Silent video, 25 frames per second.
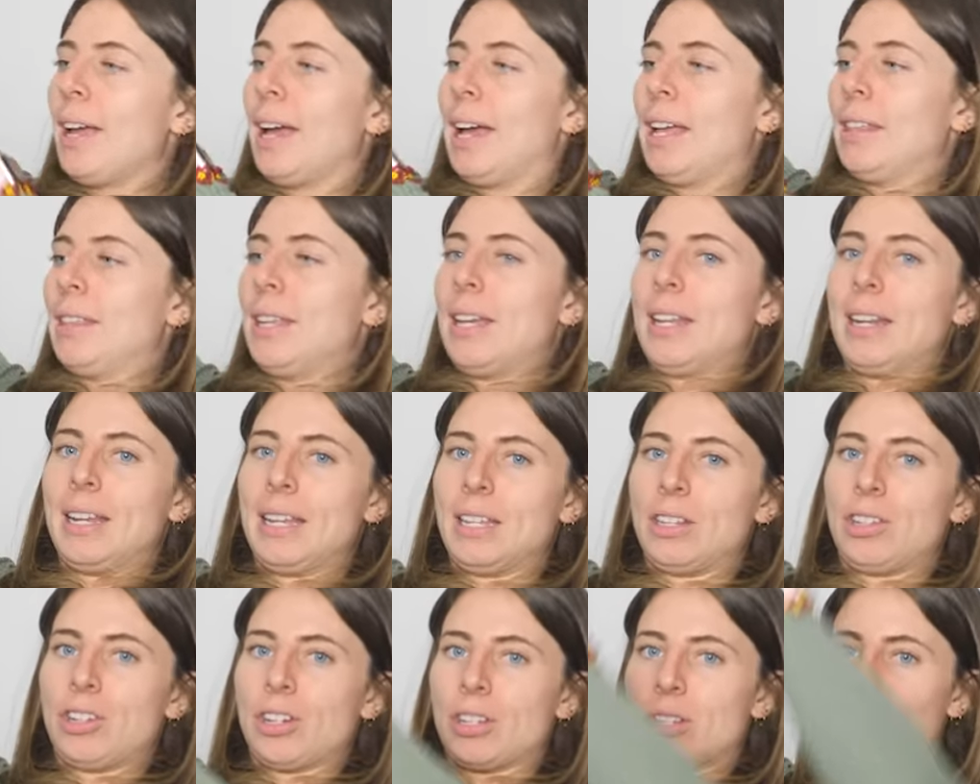And then
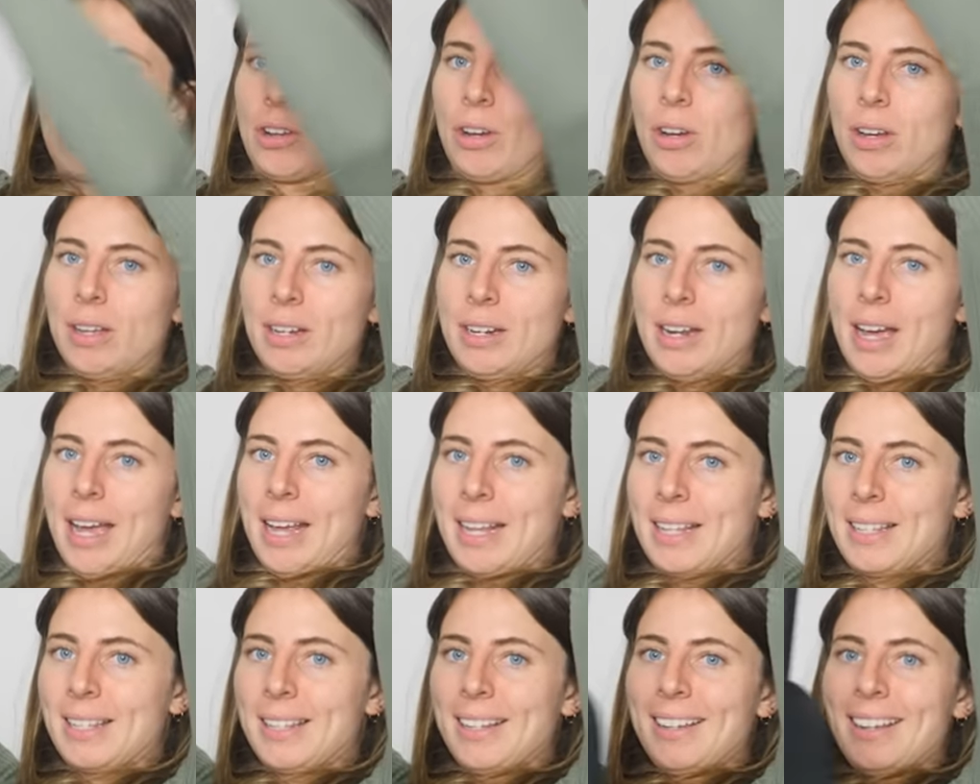it's just got a
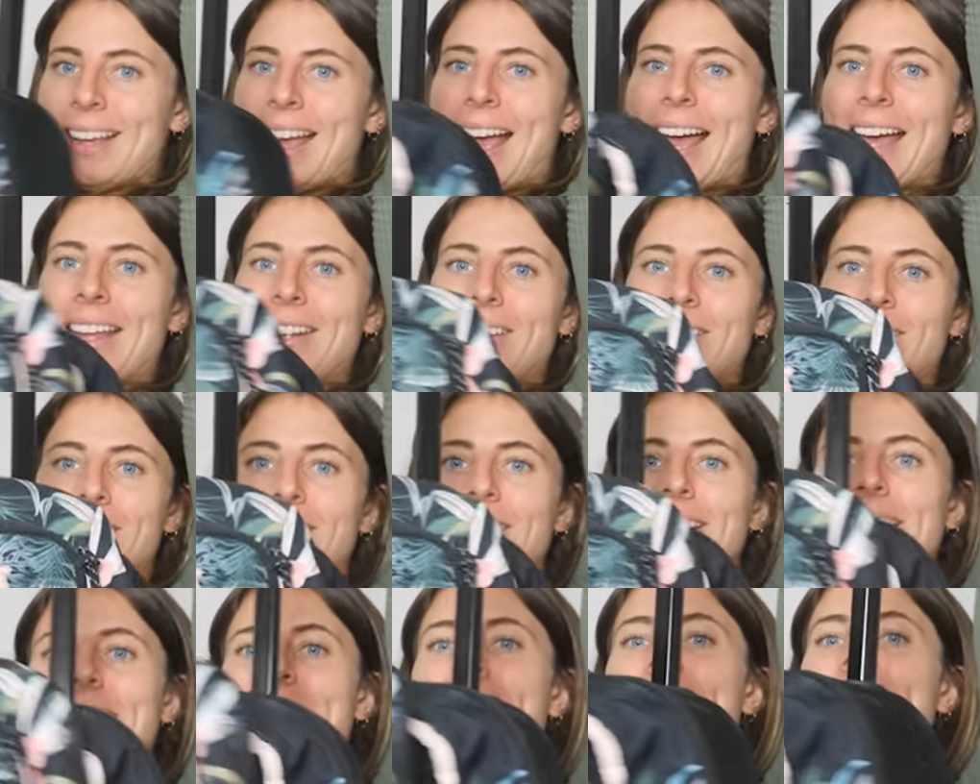nice
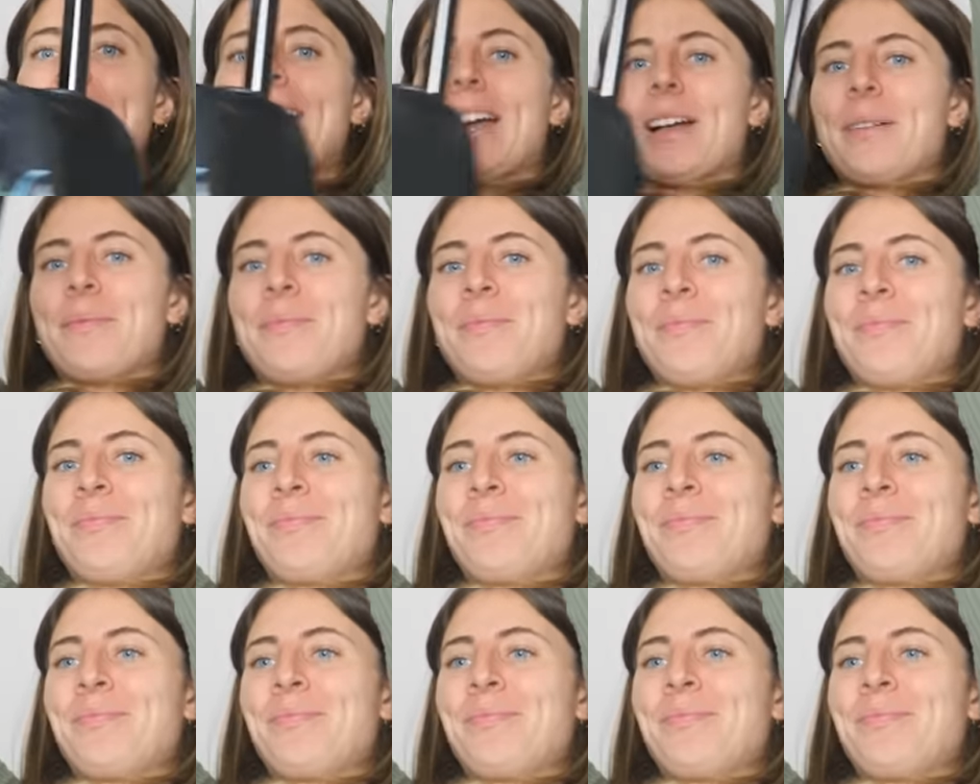handle here.